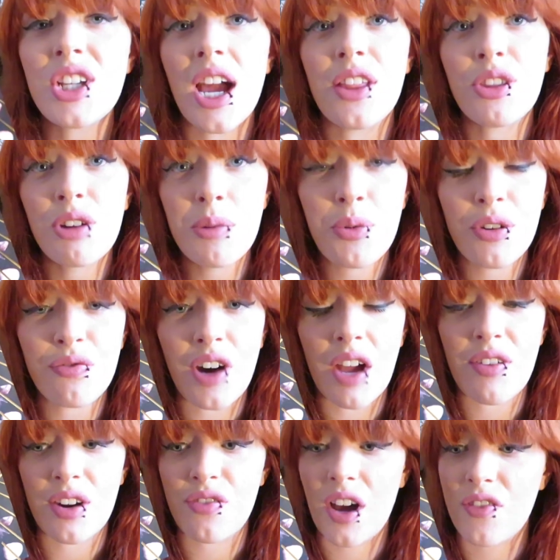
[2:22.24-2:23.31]
But yeah, 3.5
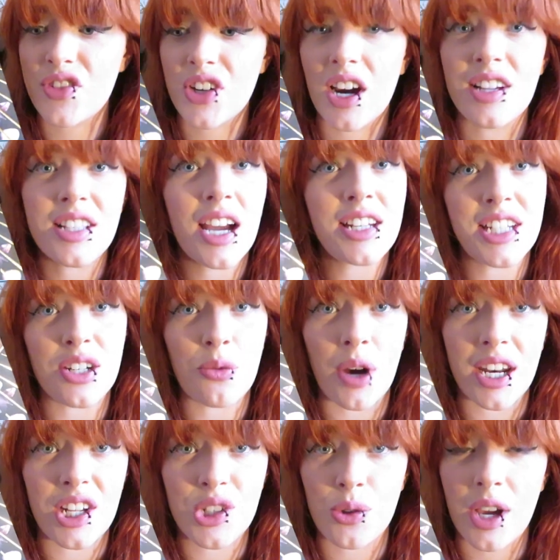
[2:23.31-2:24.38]
out of 5 stars. I did
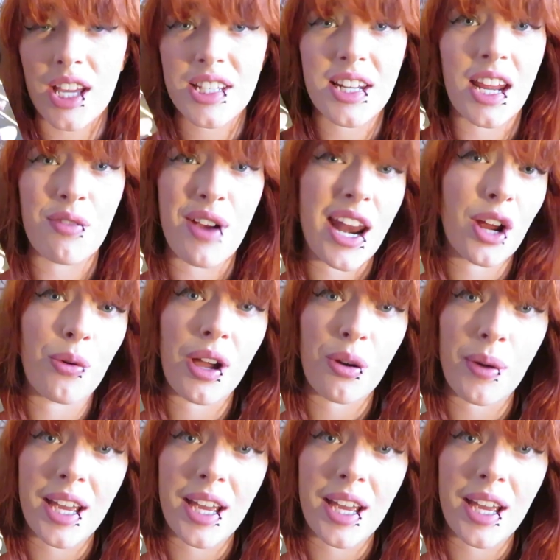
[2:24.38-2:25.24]
quite enjoy it, and I read it quite